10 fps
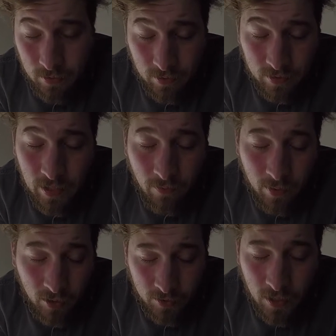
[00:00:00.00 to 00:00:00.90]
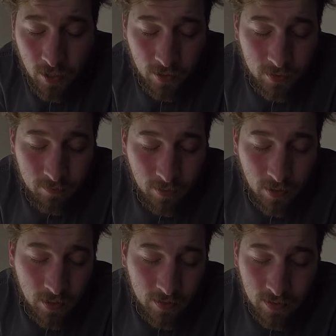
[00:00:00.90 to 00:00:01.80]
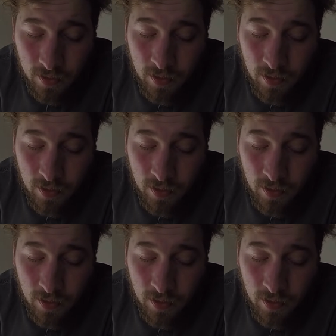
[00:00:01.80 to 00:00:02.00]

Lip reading: let's have a pillow talk. Because